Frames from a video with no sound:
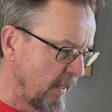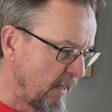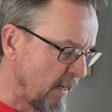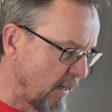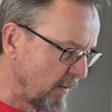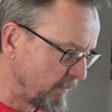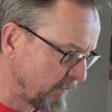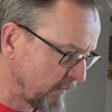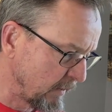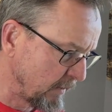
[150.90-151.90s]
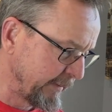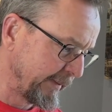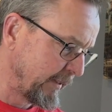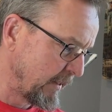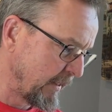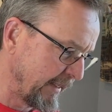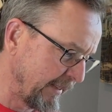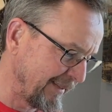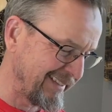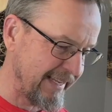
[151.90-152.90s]

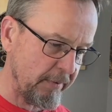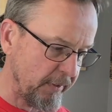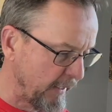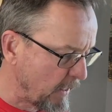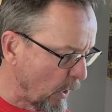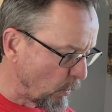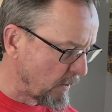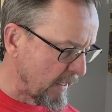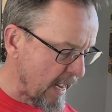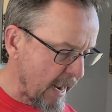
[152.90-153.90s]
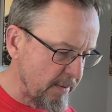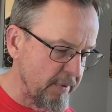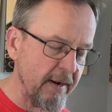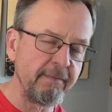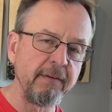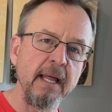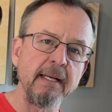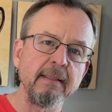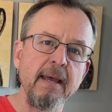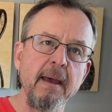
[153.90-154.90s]
it's not really cold today, but I feel like
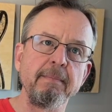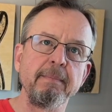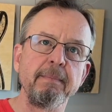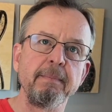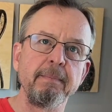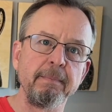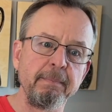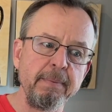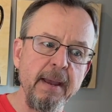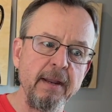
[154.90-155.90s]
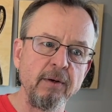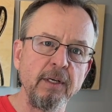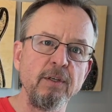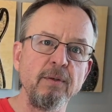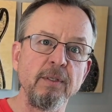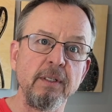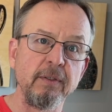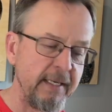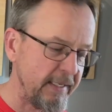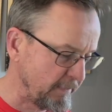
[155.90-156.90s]
that panel could use a
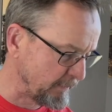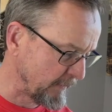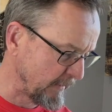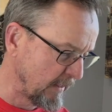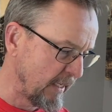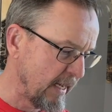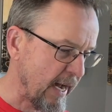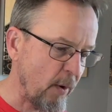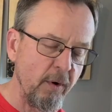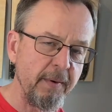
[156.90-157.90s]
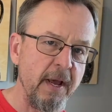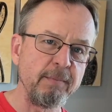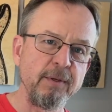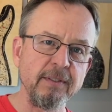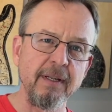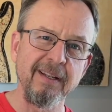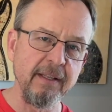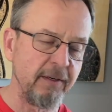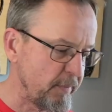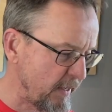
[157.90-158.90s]
little heat. I warmed it up just a
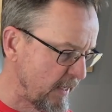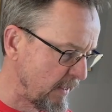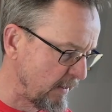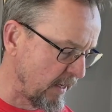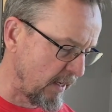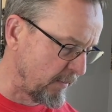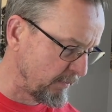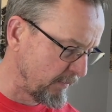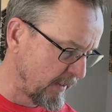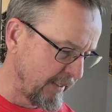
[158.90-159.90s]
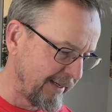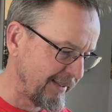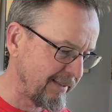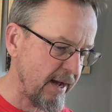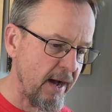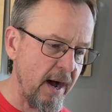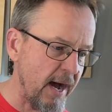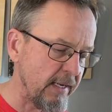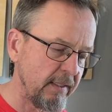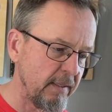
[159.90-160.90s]
little bit. It's not
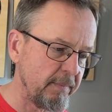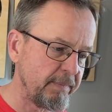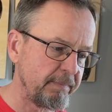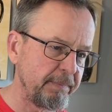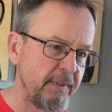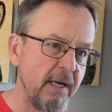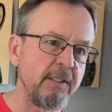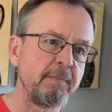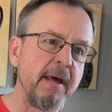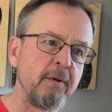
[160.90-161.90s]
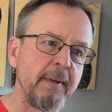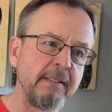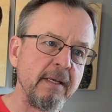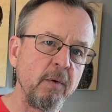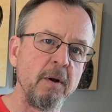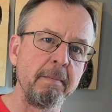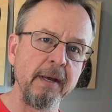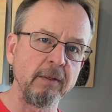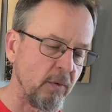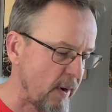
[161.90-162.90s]
hot to the touch by no means. I don't want to
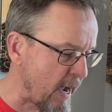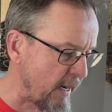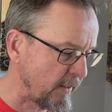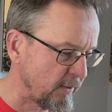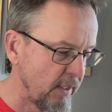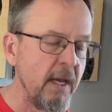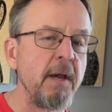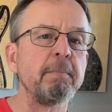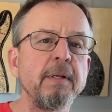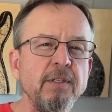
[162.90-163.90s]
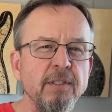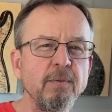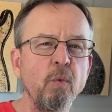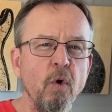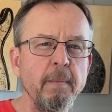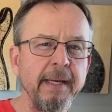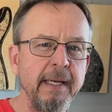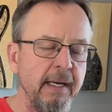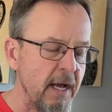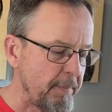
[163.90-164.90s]
melt the wax, but just warming
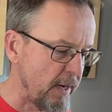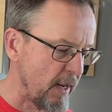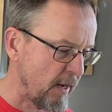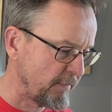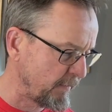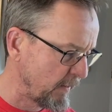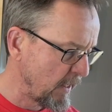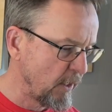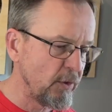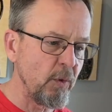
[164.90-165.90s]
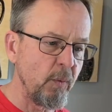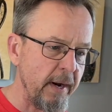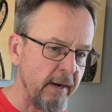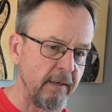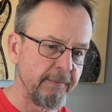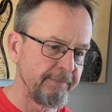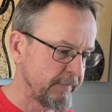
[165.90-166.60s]
it up enough to where